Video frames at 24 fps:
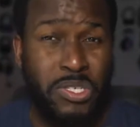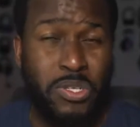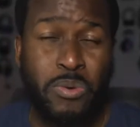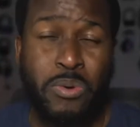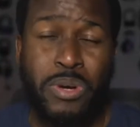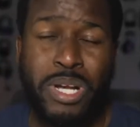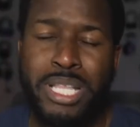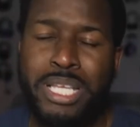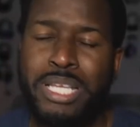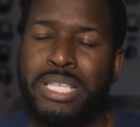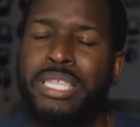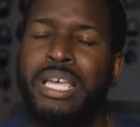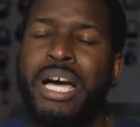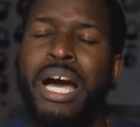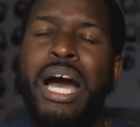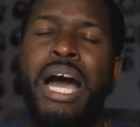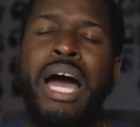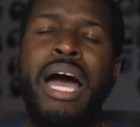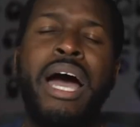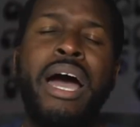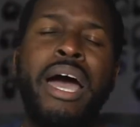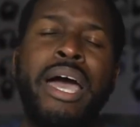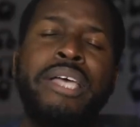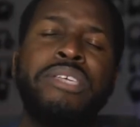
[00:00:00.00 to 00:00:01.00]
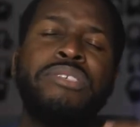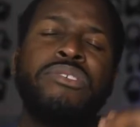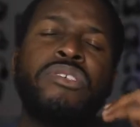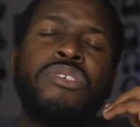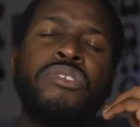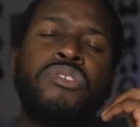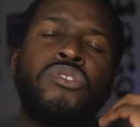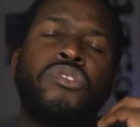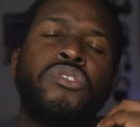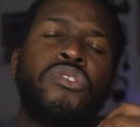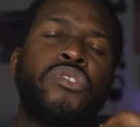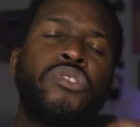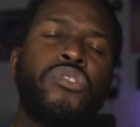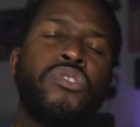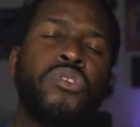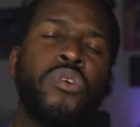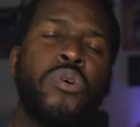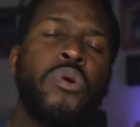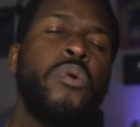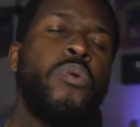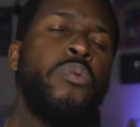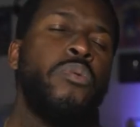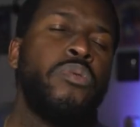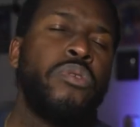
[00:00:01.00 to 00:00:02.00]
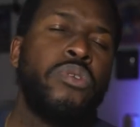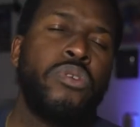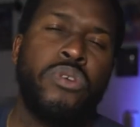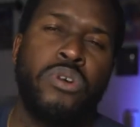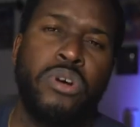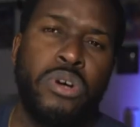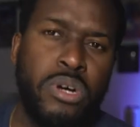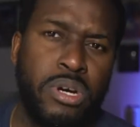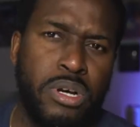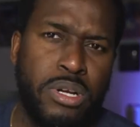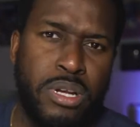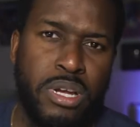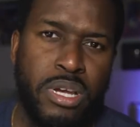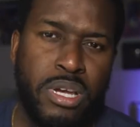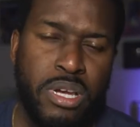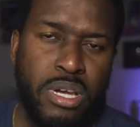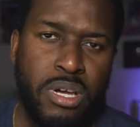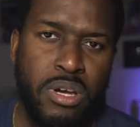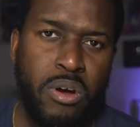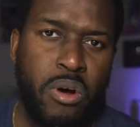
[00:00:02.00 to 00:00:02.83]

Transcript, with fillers: so clean. The highs are so good.